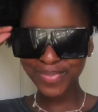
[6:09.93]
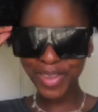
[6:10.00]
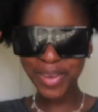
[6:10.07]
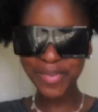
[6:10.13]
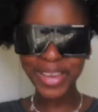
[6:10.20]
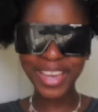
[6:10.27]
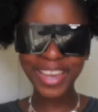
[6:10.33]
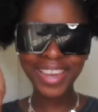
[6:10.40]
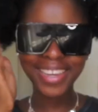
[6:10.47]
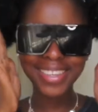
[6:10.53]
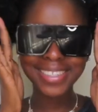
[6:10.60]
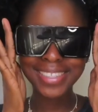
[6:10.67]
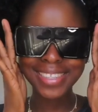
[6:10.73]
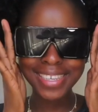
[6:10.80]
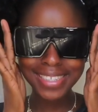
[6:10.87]
Oh my
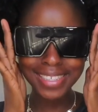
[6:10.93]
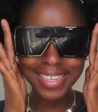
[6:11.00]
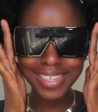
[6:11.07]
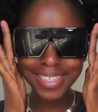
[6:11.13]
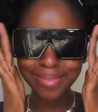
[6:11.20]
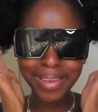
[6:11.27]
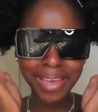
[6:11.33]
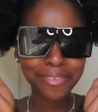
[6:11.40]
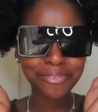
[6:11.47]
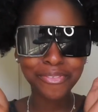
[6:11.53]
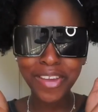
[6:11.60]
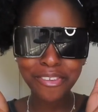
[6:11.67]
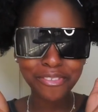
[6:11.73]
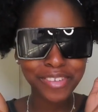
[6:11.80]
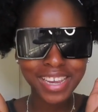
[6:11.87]
god, this is my
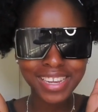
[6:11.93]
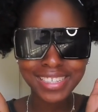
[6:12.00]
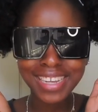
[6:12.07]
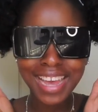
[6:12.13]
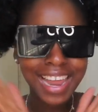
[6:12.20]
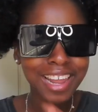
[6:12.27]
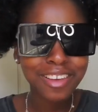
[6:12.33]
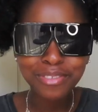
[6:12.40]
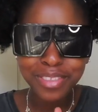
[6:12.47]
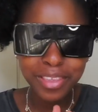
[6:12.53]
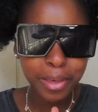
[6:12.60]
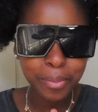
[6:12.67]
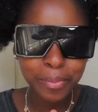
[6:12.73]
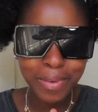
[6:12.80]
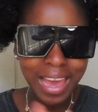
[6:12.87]
favorite. I love
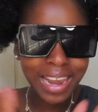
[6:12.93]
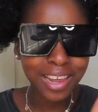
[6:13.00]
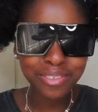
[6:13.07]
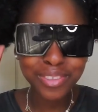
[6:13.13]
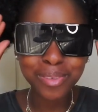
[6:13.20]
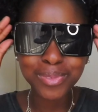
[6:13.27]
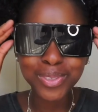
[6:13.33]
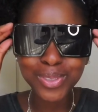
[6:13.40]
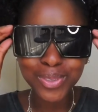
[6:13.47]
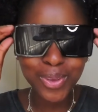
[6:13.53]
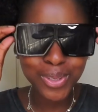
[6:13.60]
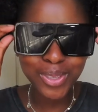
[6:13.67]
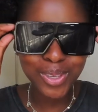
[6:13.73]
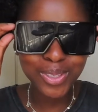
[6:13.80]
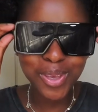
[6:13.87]
them. I love them so,
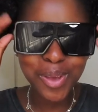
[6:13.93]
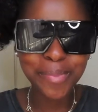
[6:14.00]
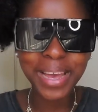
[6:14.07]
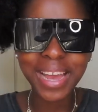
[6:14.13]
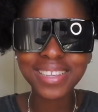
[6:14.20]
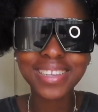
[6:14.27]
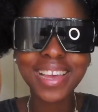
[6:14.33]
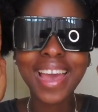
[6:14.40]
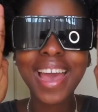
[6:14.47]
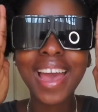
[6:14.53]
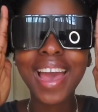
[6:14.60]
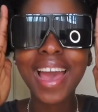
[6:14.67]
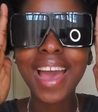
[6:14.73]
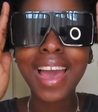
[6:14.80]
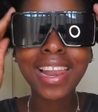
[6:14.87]
so, so much.
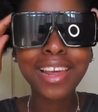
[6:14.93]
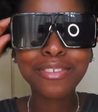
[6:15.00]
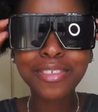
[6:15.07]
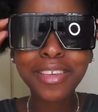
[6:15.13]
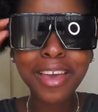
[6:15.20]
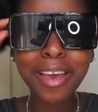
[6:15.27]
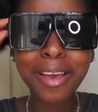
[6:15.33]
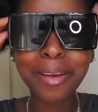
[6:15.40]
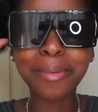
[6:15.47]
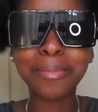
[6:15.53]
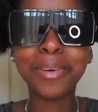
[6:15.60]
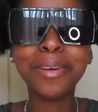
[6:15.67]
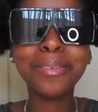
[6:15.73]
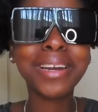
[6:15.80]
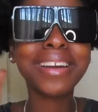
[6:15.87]
I love them.
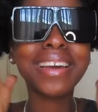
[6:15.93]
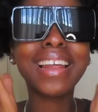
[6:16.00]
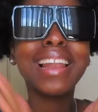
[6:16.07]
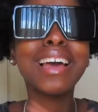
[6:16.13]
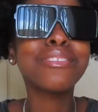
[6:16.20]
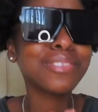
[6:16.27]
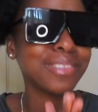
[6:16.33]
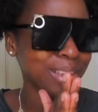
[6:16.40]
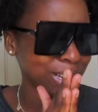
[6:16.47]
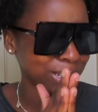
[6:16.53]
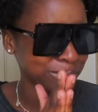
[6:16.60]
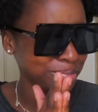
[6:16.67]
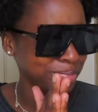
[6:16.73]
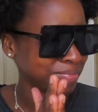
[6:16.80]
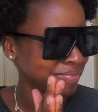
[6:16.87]
Oh my god, I love
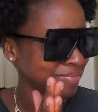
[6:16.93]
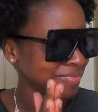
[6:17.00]
them.